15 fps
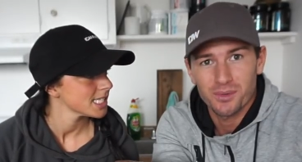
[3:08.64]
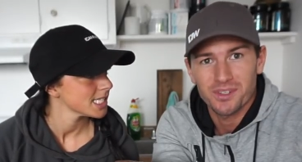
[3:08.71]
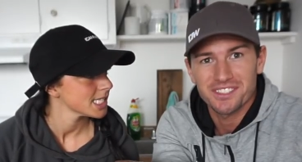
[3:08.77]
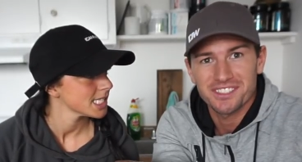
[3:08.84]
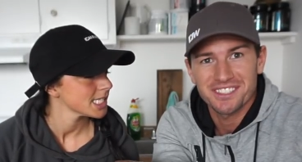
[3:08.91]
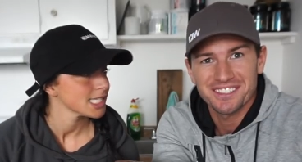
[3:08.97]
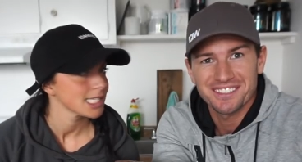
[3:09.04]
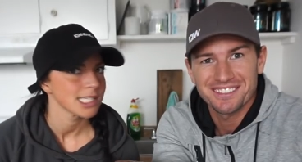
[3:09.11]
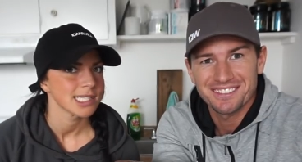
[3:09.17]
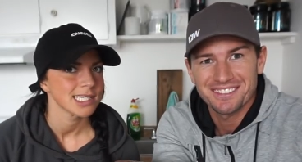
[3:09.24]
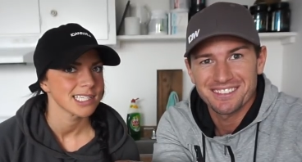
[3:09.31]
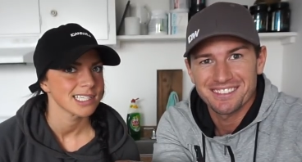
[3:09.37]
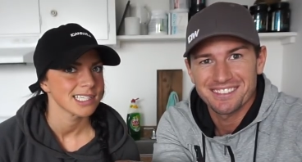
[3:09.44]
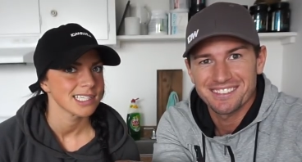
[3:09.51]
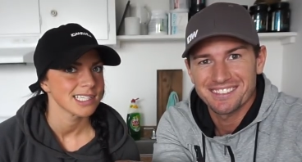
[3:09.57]
Speaker 1: Wars?
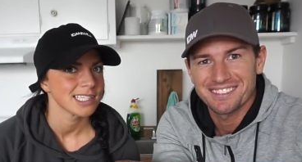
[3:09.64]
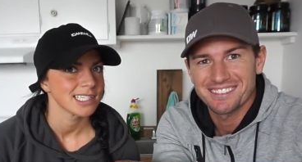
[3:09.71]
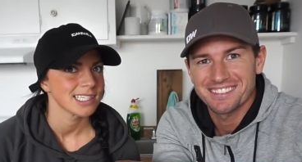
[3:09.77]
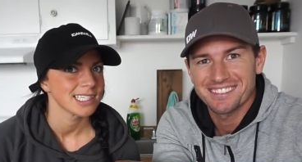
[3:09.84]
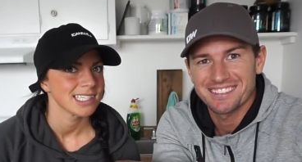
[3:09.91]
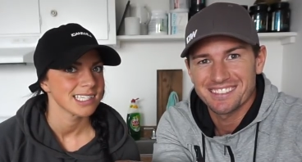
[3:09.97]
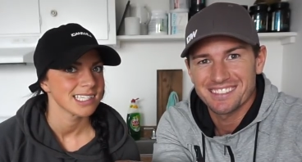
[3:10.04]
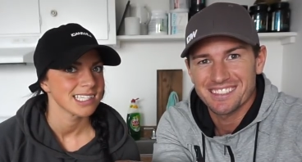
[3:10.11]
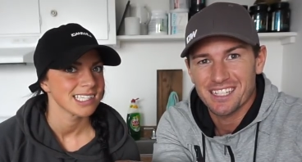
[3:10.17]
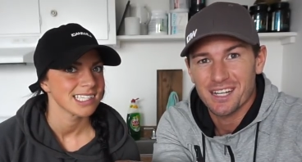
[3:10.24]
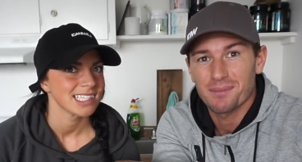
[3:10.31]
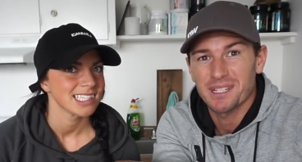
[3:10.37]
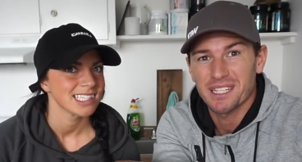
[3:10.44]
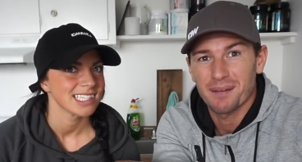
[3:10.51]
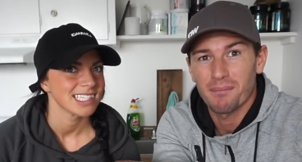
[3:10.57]

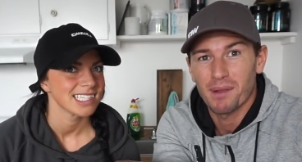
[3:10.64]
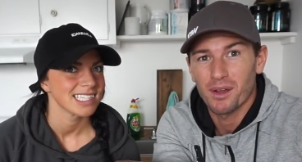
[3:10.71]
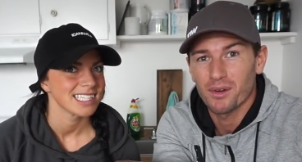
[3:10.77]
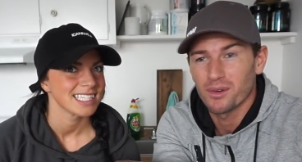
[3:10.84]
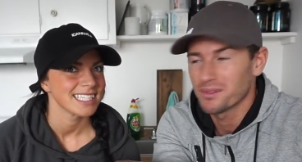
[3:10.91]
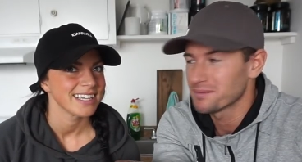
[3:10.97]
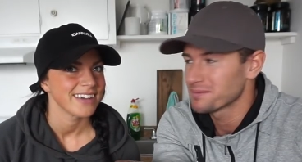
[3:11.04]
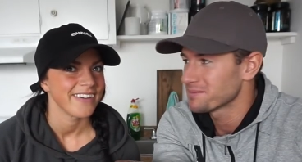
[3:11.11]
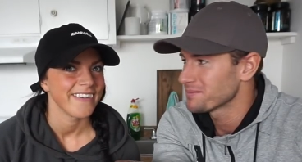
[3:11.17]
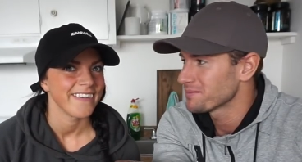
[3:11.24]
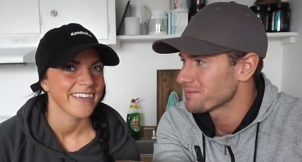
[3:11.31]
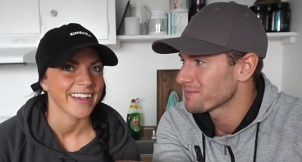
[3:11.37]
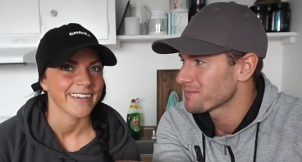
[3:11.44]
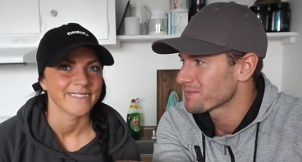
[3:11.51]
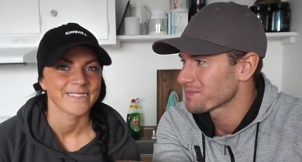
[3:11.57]
Comment down below.
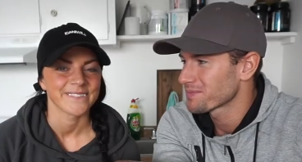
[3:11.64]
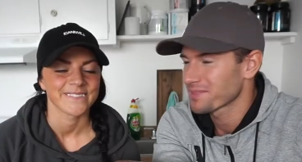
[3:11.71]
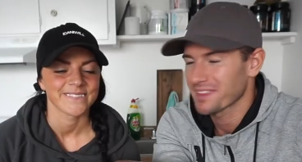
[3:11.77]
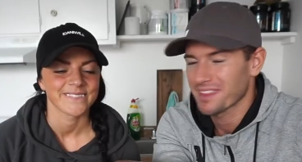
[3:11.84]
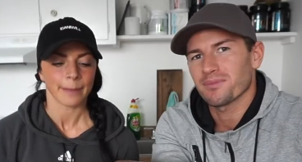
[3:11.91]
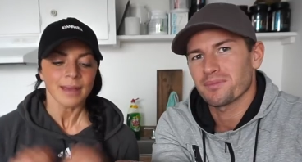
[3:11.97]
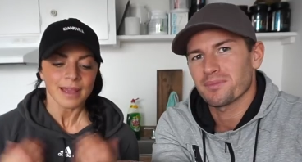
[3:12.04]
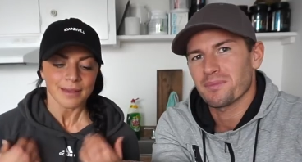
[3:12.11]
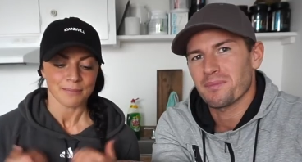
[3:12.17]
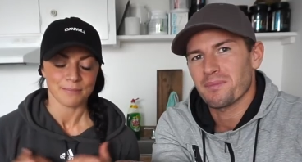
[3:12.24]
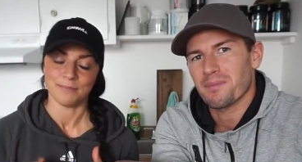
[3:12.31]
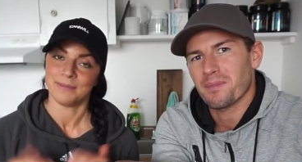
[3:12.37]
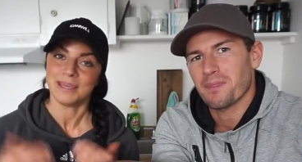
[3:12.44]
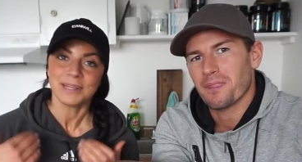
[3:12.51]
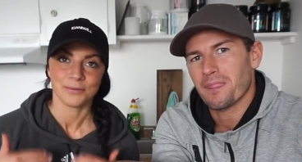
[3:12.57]

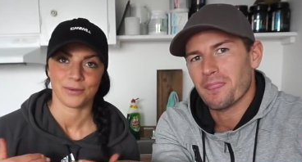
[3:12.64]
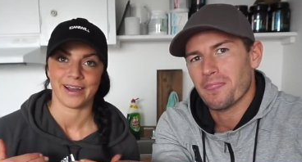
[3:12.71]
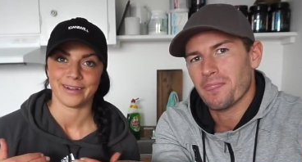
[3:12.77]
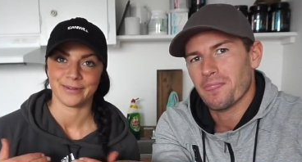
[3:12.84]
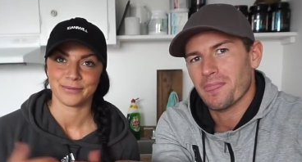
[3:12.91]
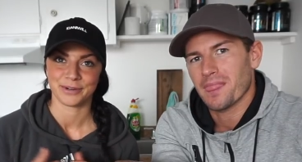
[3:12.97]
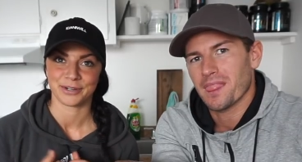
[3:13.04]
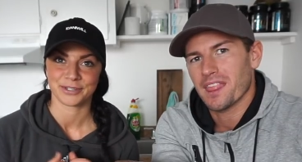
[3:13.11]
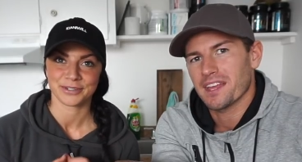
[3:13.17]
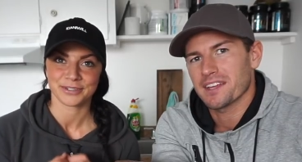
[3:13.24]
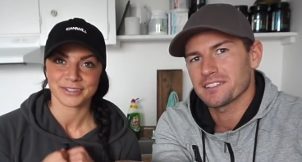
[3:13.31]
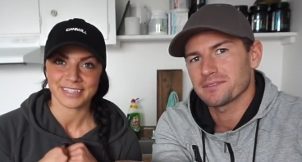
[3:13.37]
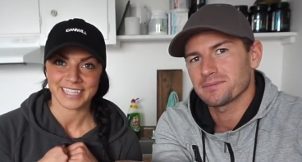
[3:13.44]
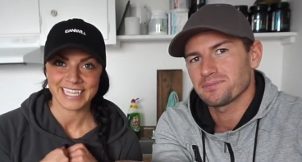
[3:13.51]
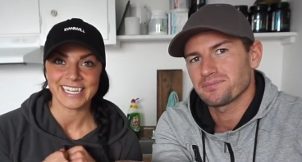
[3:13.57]
Speaker 2: Meanwhile, we're
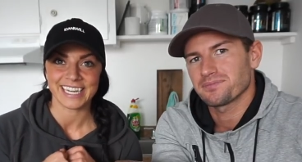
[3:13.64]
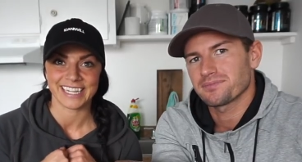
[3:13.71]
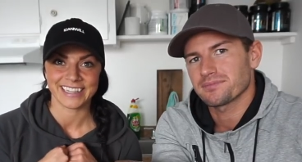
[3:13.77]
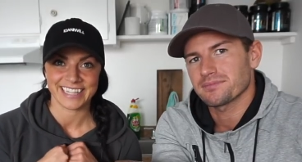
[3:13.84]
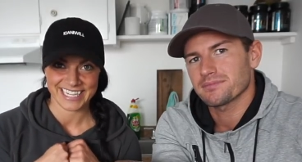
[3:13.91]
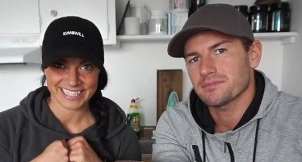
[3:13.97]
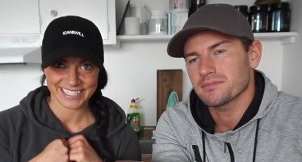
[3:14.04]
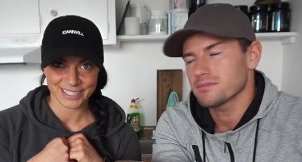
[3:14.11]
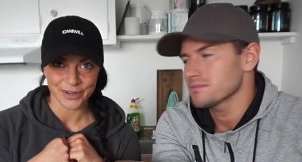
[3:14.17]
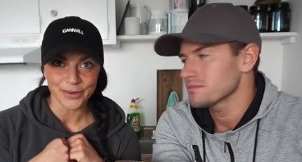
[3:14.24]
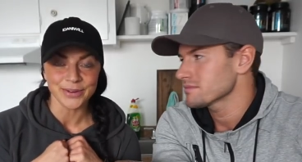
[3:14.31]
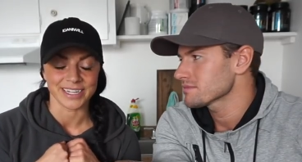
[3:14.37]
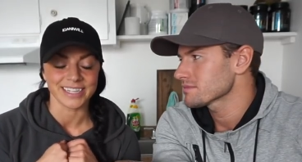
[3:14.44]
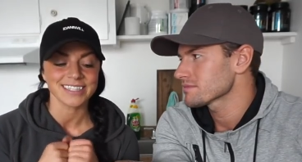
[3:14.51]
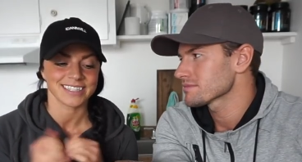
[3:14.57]
eating these
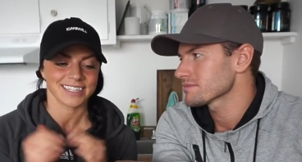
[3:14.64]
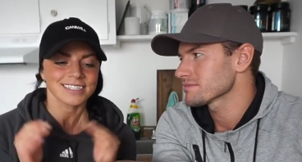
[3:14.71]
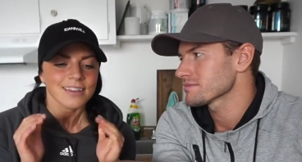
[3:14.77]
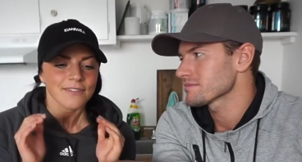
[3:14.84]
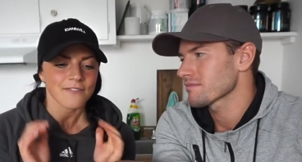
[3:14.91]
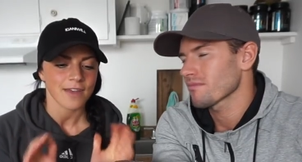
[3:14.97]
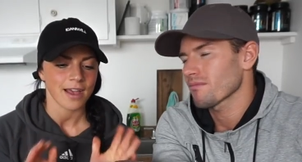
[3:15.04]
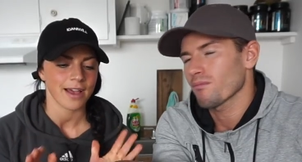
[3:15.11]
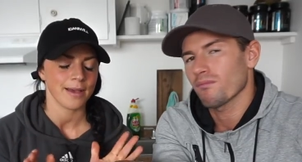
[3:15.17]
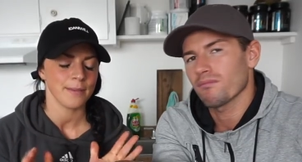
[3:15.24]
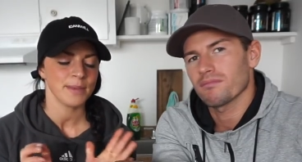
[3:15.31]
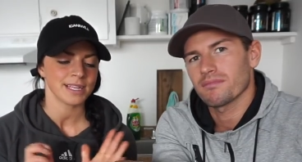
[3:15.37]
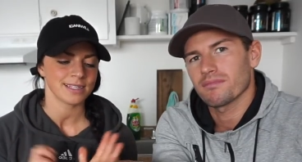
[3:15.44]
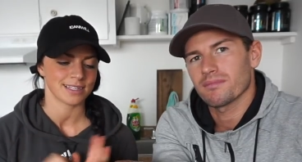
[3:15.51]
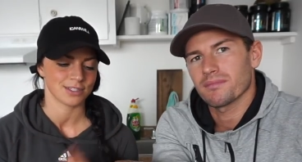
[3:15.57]
donuts, these
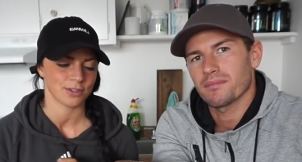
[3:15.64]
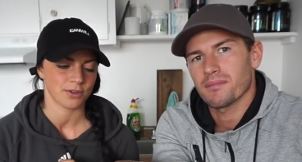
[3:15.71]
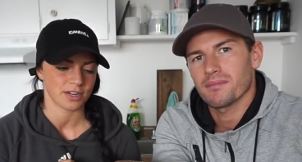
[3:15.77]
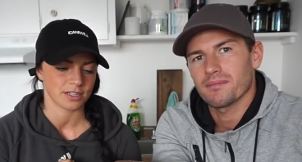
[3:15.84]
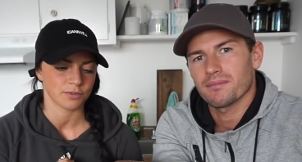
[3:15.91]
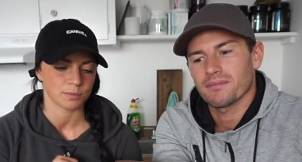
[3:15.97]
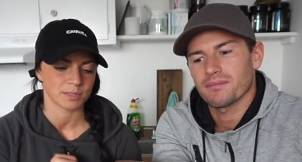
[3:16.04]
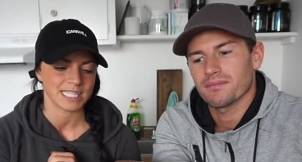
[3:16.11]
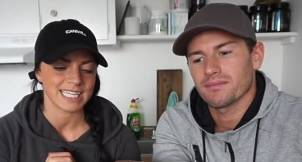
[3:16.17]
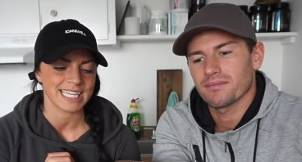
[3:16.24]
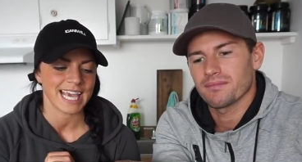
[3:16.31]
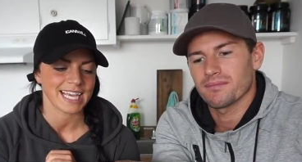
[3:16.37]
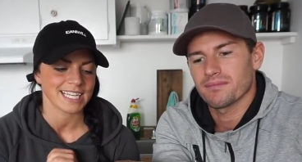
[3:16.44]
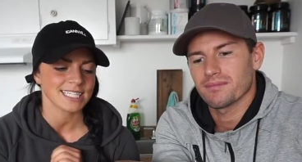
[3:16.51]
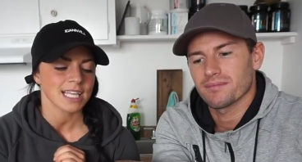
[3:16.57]
amazing donuts from D
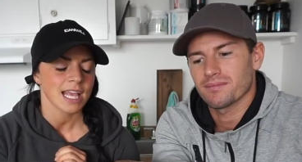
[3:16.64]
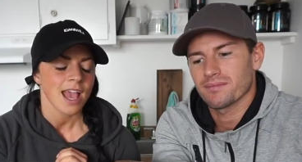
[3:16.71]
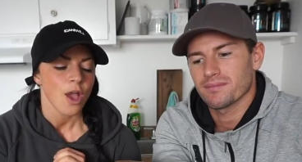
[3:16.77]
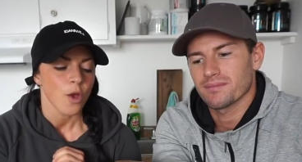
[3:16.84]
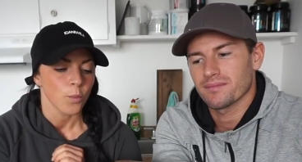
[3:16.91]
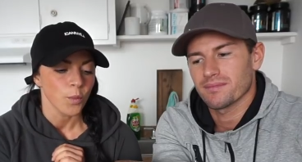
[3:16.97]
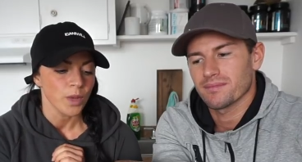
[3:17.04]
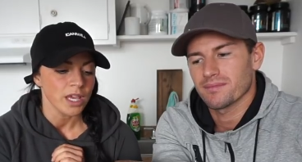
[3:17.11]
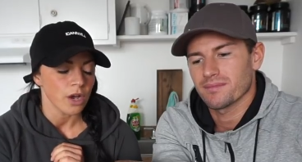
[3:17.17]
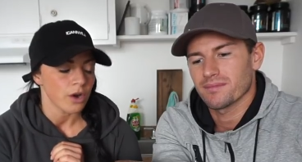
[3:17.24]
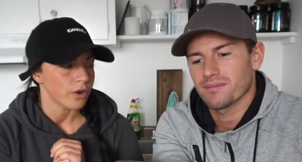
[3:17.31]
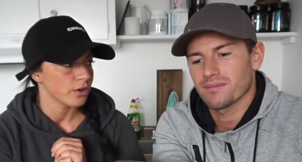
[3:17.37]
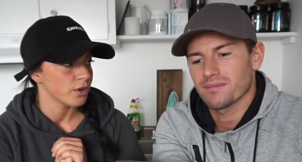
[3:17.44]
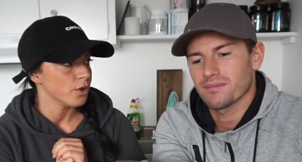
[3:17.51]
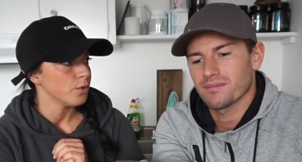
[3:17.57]
K's. We
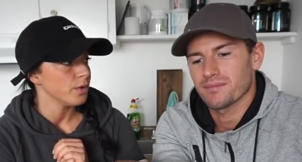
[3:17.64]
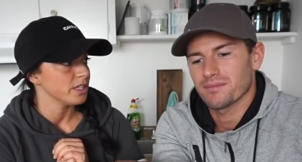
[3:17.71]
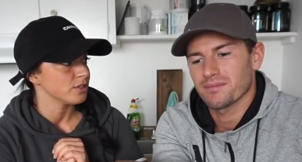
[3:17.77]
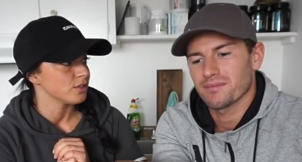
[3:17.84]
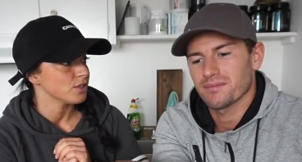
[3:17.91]
are going to